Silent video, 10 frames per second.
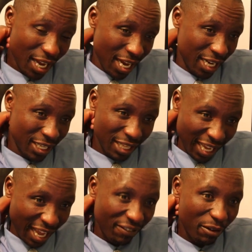and the
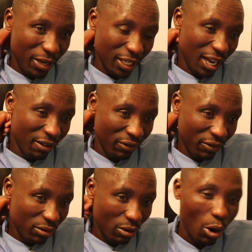government have
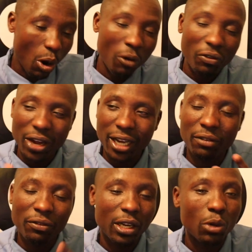
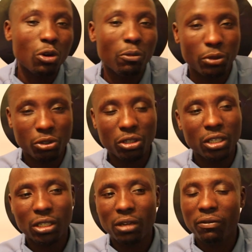offered very good
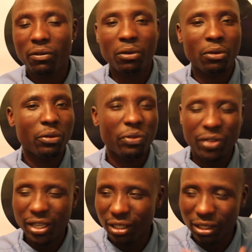opportunity for
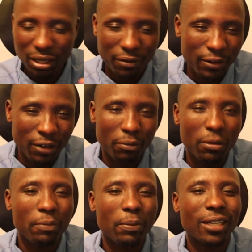these
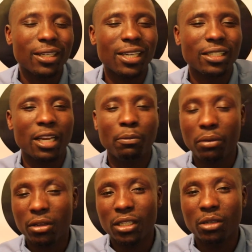development partners and
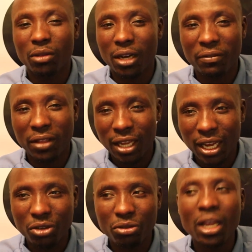projects to thrive in the
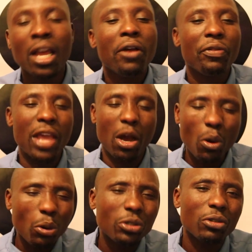country. They are
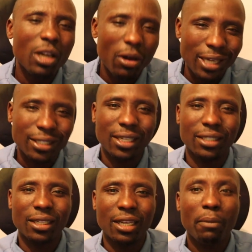also now
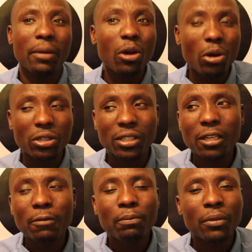assessing because
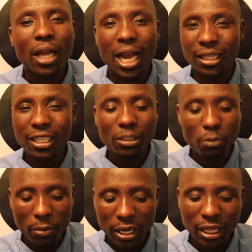at this
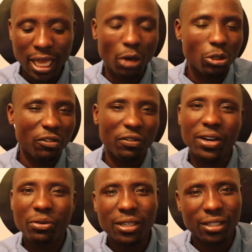moment there are a lot of
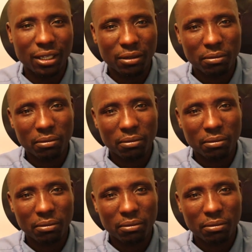fundraising.